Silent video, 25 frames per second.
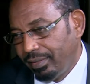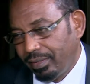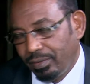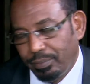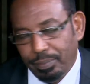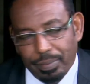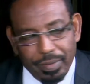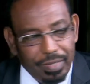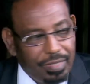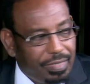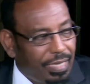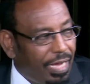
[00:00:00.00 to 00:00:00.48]

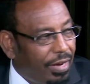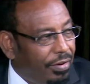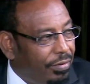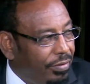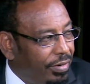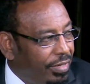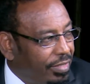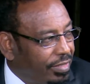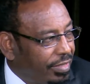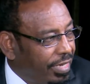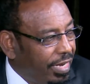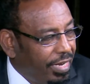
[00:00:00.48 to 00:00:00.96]
please
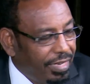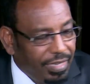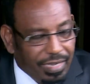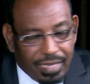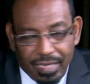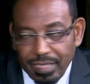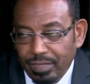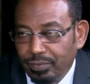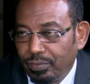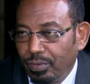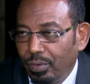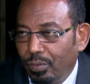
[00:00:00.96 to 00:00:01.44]
address
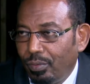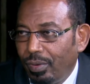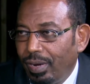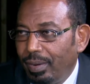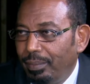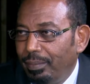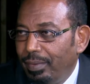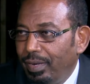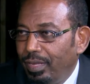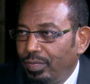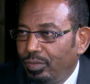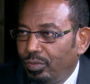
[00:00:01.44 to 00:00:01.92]
Kenyans for 1
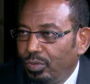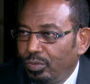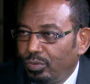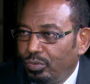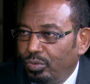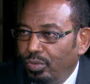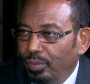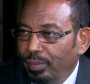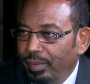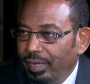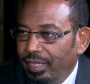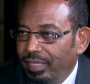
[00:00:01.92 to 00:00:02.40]
minute or
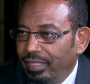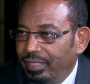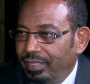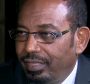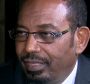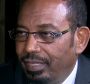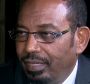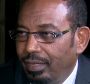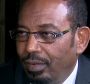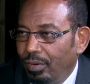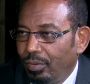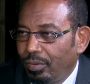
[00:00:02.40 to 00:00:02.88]
2 minutes,
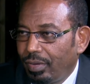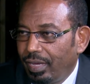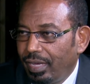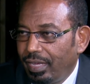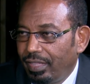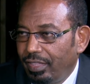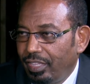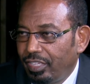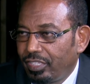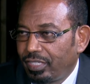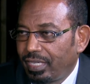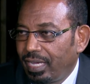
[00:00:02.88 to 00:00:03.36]
looking
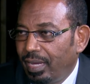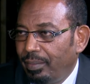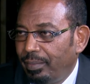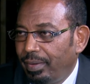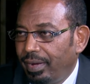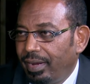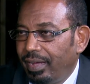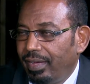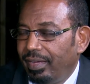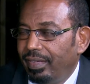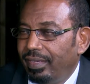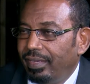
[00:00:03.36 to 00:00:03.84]
at this
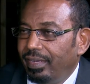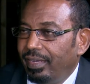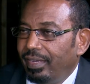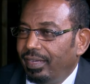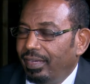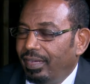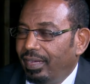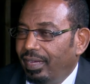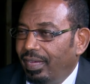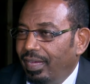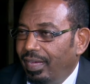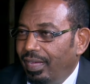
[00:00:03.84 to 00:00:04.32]
camera,
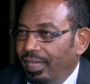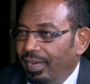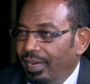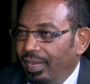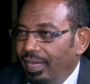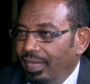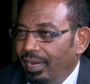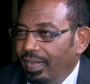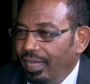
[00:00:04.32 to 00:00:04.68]
and